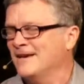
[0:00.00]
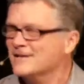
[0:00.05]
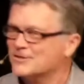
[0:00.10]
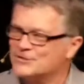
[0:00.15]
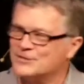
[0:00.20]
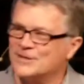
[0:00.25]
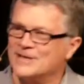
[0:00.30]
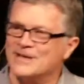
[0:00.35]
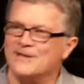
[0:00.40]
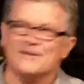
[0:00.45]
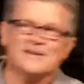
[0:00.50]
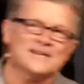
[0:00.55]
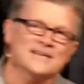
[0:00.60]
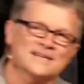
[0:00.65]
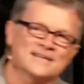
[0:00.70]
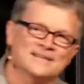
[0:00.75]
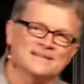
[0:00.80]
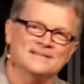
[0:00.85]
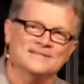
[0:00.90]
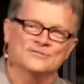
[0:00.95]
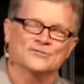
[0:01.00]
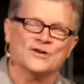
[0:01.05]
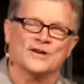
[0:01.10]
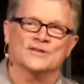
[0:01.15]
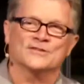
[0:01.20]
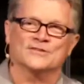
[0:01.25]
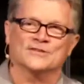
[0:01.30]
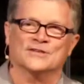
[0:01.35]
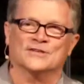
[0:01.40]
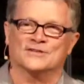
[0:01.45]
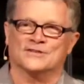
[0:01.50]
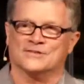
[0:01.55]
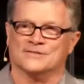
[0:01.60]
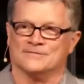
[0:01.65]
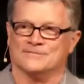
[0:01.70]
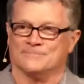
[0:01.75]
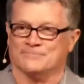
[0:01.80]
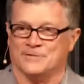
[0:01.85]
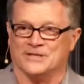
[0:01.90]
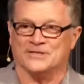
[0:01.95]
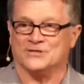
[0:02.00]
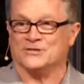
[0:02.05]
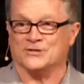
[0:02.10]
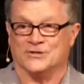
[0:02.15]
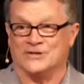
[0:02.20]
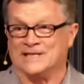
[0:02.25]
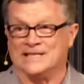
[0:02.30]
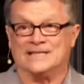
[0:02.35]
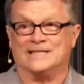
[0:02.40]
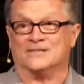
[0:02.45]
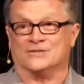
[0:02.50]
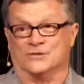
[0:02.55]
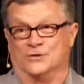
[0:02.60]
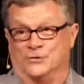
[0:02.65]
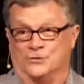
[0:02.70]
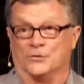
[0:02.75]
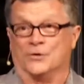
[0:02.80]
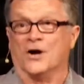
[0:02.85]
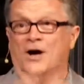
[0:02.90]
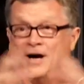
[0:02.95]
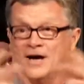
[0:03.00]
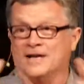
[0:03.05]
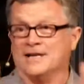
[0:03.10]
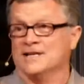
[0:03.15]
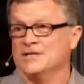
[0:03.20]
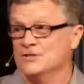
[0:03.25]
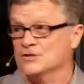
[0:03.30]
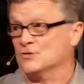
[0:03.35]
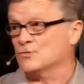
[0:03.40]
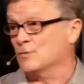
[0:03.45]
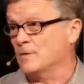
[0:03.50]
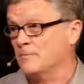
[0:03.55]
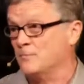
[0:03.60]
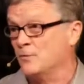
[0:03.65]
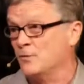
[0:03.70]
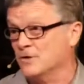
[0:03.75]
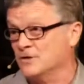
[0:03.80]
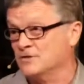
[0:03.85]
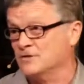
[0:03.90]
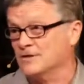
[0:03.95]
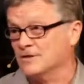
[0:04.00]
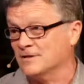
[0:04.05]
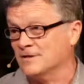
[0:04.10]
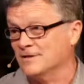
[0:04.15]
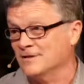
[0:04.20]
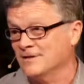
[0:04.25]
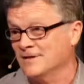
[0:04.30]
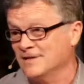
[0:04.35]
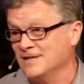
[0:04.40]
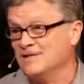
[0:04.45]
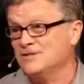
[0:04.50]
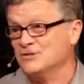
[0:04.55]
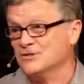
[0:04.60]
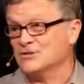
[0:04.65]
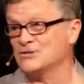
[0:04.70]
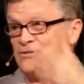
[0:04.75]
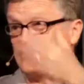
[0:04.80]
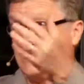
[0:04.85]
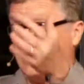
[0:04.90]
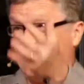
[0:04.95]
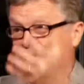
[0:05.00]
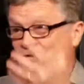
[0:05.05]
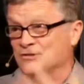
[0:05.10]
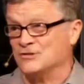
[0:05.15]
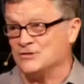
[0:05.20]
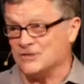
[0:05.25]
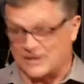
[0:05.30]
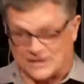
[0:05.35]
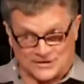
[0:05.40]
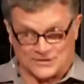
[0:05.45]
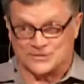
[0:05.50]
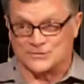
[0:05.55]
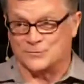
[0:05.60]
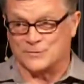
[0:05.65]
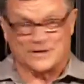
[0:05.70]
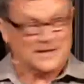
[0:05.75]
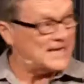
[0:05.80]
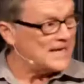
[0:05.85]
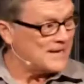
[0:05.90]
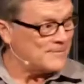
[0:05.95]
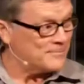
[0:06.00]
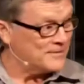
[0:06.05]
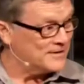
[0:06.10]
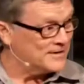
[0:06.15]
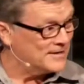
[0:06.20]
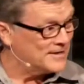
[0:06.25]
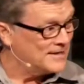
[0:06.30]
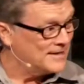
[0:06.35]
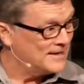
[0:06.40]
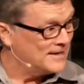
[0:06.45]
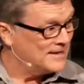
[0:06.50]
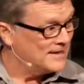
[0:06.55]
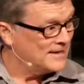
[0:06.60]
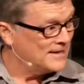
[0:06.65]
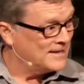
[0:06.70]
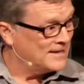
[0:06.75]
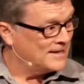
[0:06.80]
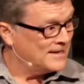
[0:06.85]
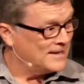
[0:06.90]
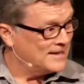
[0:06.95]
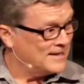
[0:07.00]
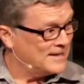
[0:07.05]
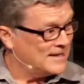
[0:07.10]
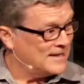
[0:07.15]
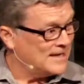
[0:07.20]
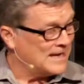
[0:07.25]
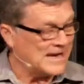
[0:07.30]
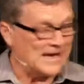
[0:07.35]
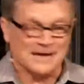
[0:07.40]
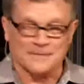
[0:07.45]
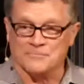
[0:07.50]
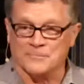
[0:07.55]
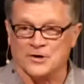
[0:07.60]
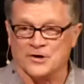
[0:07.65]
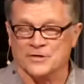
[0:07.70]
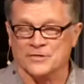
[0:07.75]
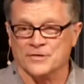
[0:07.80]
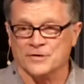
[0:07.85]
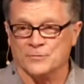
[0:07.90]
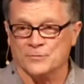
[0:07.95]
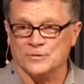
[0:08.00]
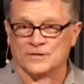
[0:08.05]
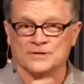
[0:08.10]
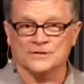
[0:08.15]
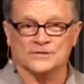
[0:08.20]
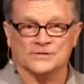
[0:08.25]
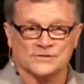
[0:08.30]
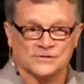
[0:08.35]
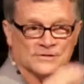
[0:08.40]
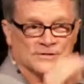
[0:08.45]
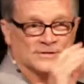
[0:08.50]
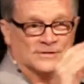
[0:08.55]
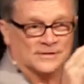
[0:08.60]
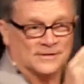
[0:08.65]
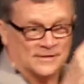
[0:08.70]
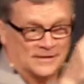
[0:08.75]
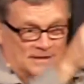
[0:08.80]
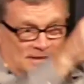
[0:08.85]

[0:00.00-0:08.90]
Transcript: And so now he draws this picture, and he doesn't draw it, he just reports it. He just sketches it. Here's what happened. And Martha was